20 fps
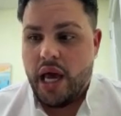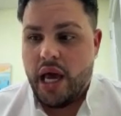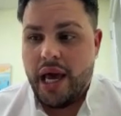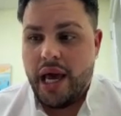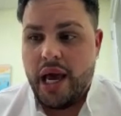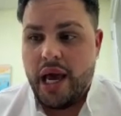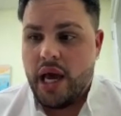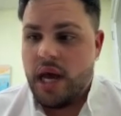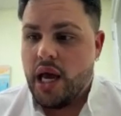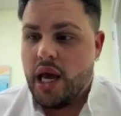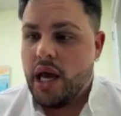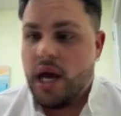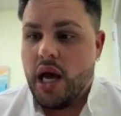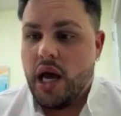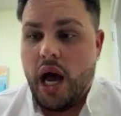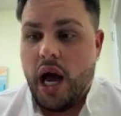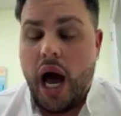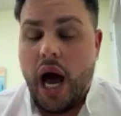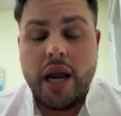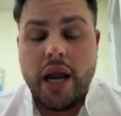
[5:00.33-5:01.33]

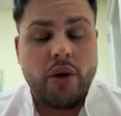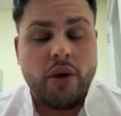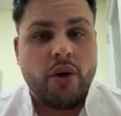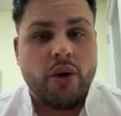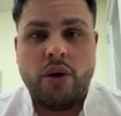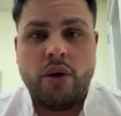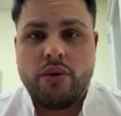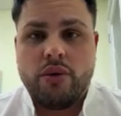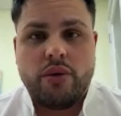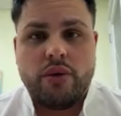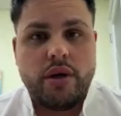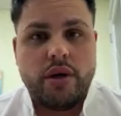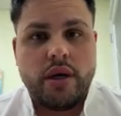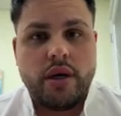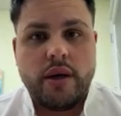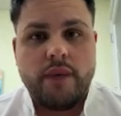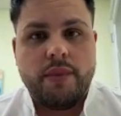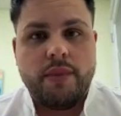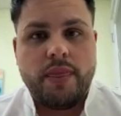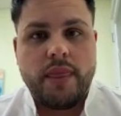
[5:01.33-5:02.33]
ordeal is making
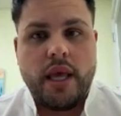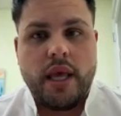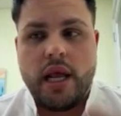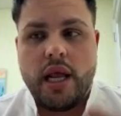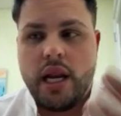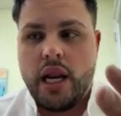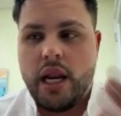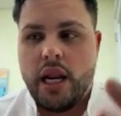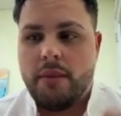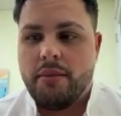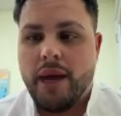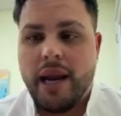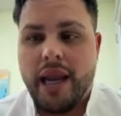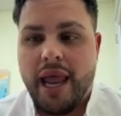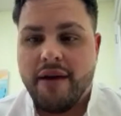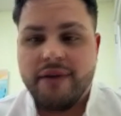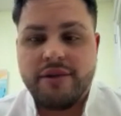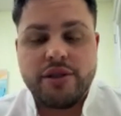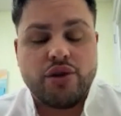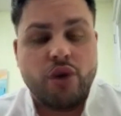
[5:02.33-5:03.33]
his life
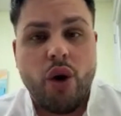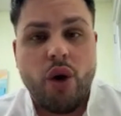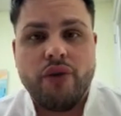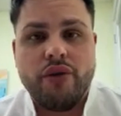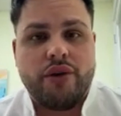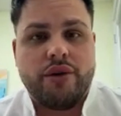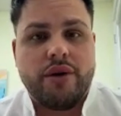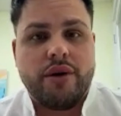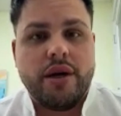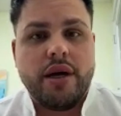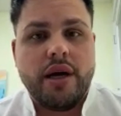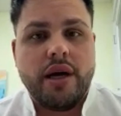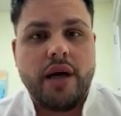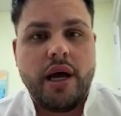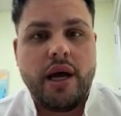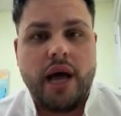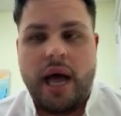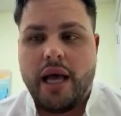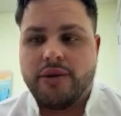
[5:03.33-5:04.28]
a living hell.